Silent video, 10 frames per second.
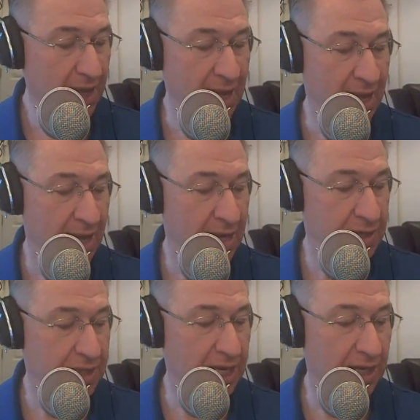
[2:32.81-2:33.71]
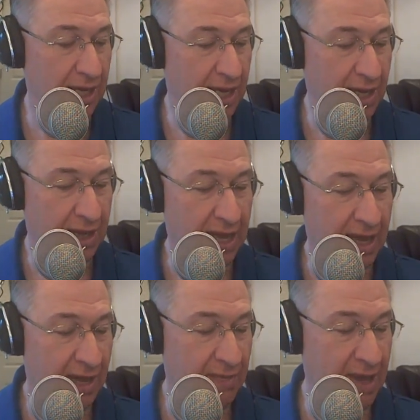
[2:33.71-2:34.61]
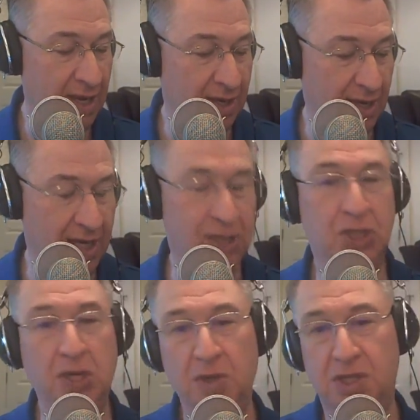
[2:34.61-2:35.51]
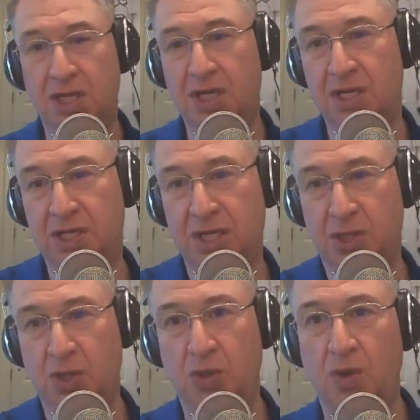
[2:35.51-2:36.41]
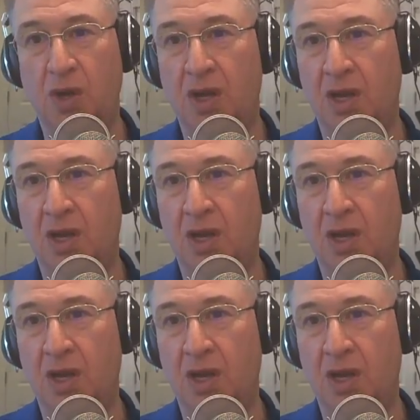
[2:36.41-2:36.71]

And suddenly they make excuses as to,